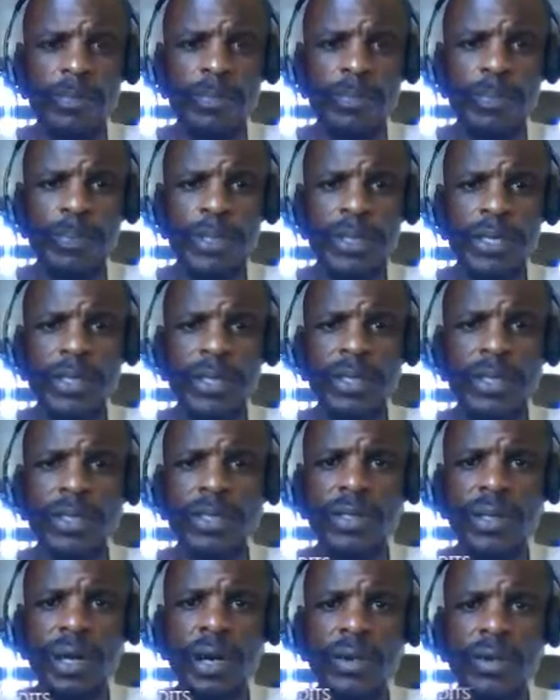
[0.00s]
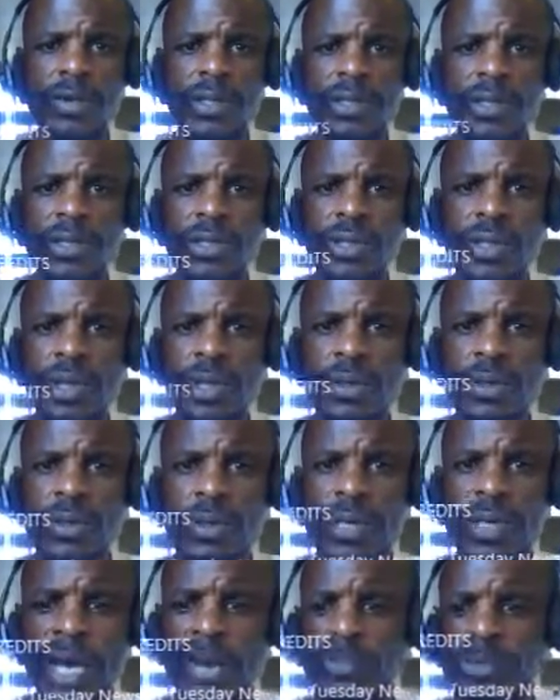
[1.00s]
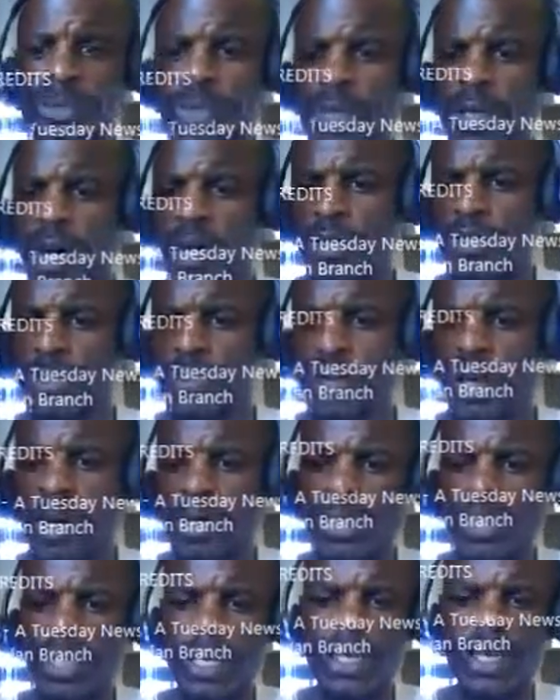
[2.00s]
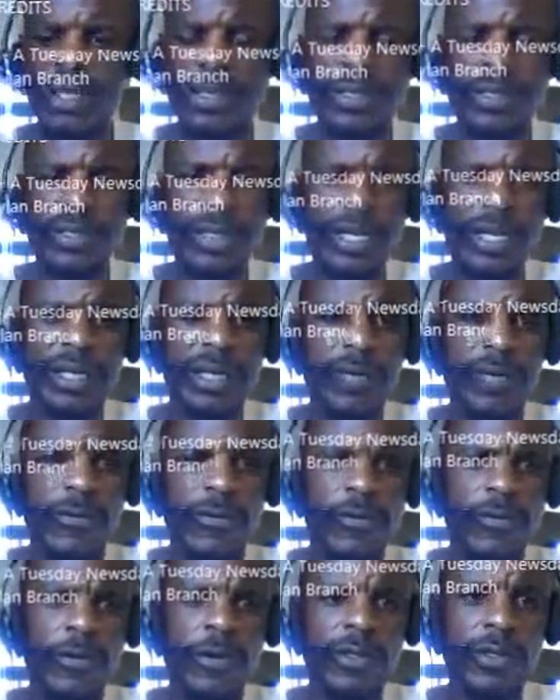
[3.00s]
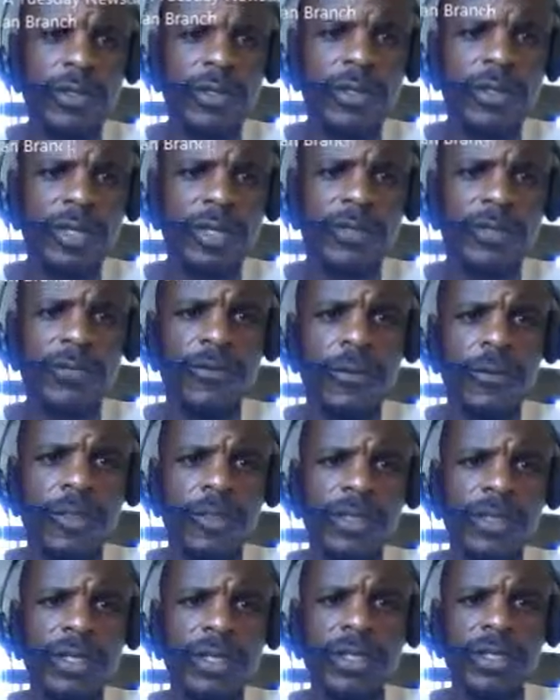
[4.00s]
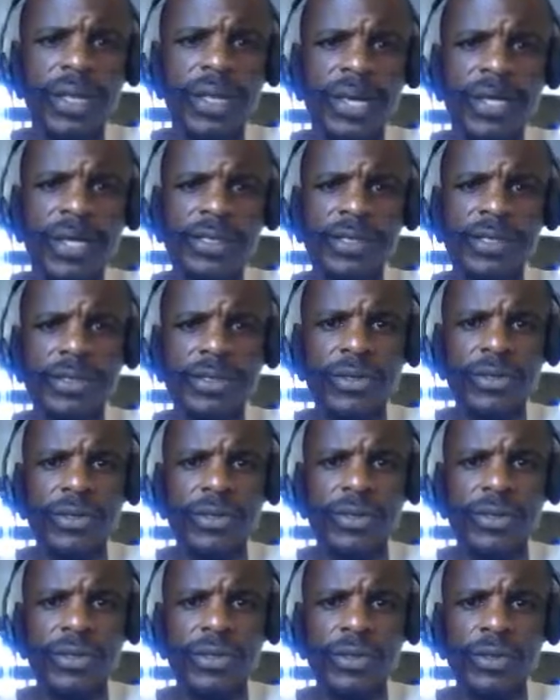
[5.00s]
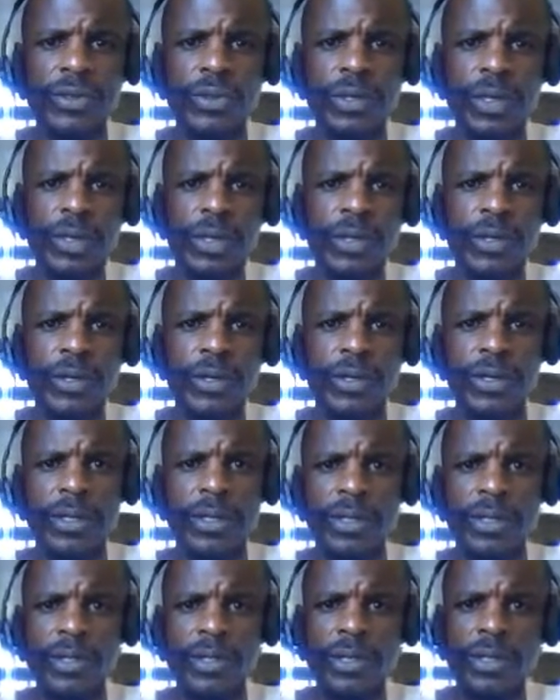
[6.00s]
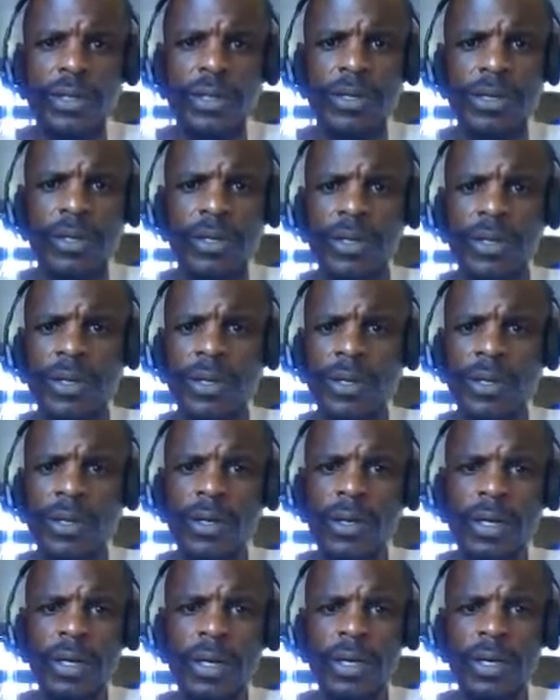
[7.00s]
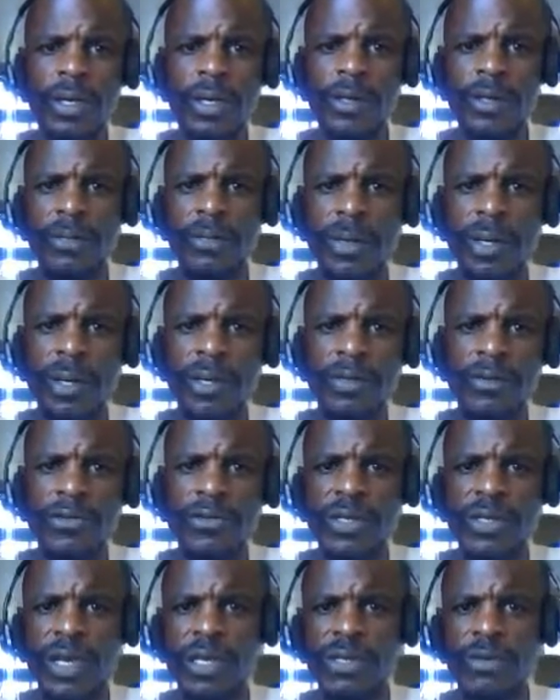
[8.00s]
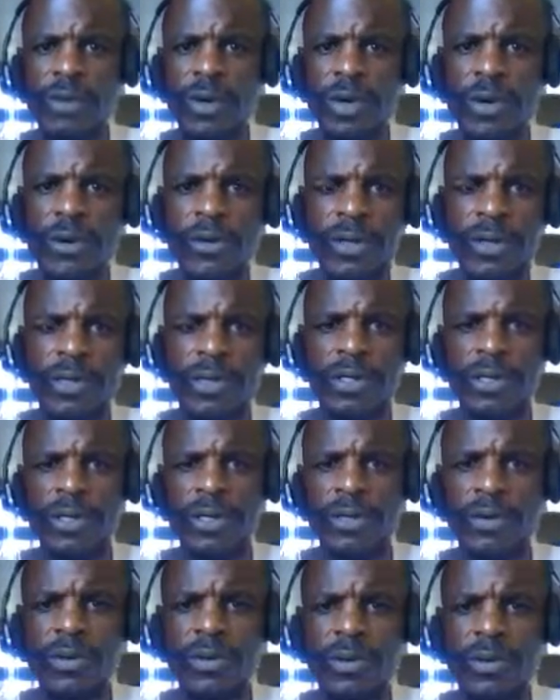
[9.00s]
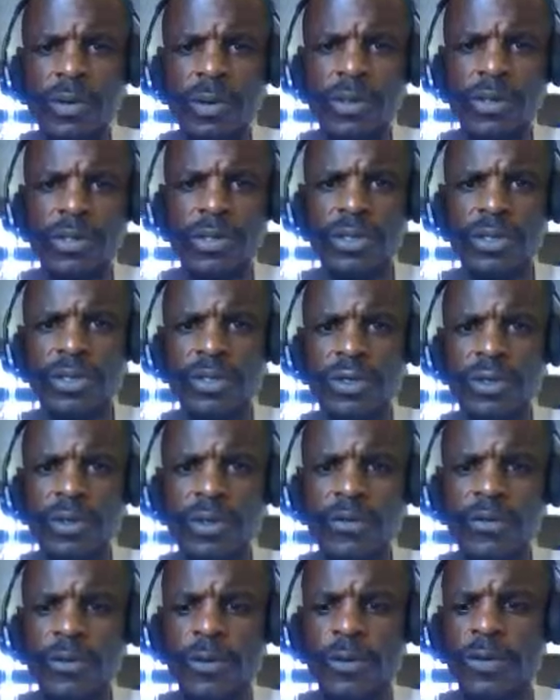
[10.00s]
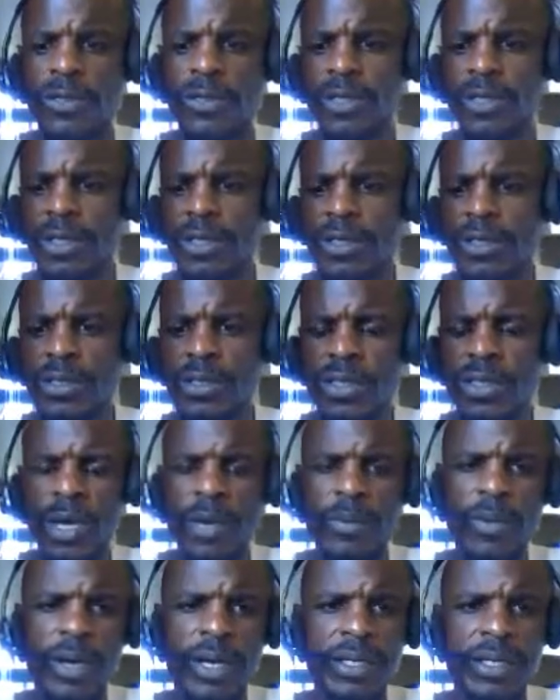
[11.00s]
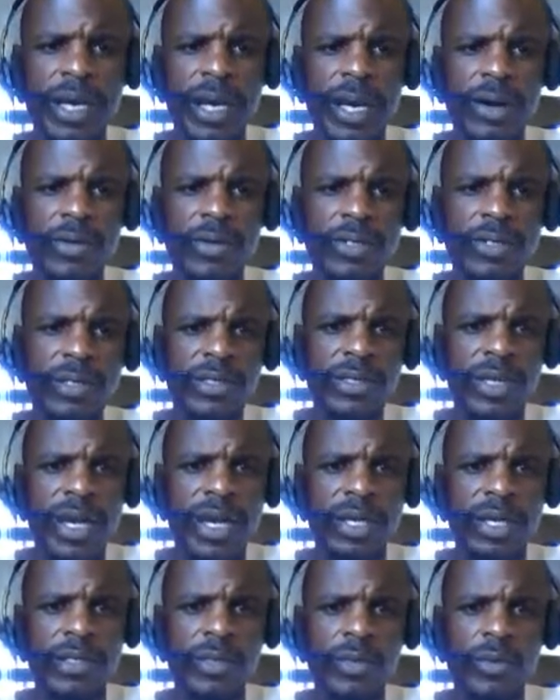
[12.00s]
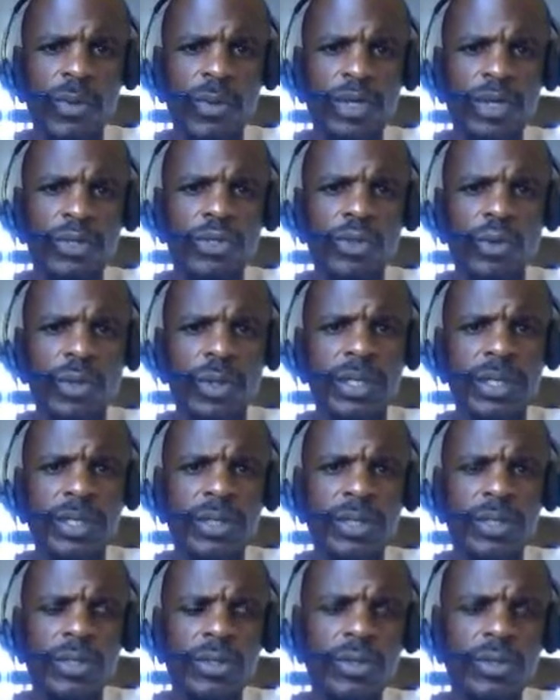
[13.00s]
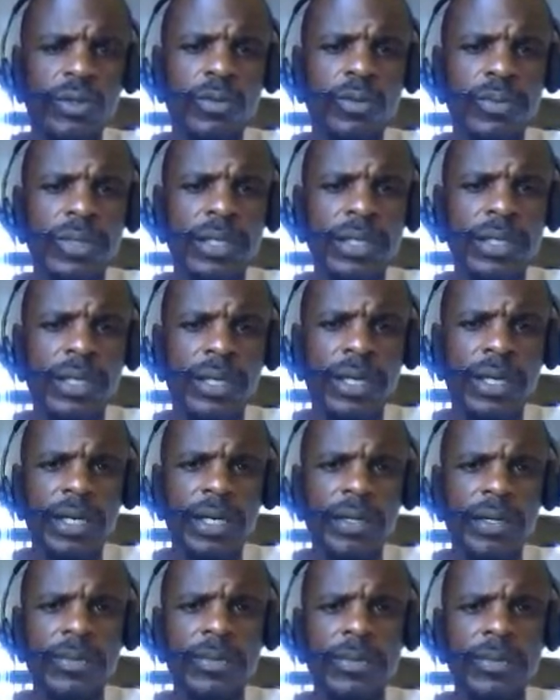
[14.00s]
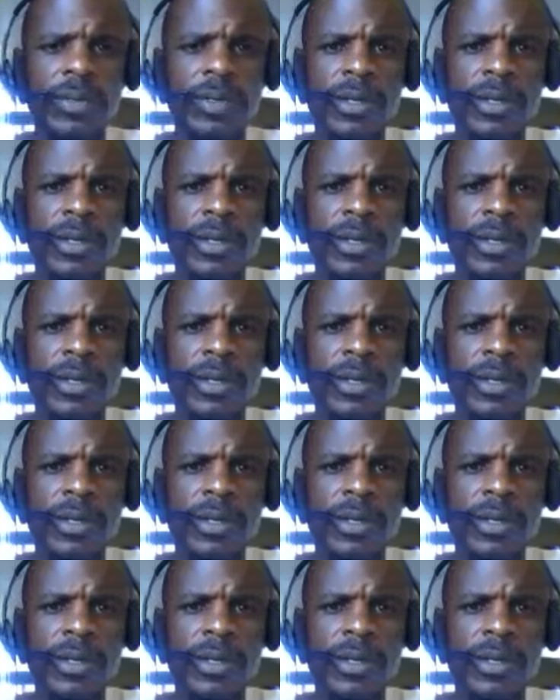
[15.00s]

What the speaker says: Peace, on with the show. Captain's log start date is day number 14. 14 days into the new year, good year, in the month of January, and the year, of course, is 2014. Time right now is exactly 1:22 p.m.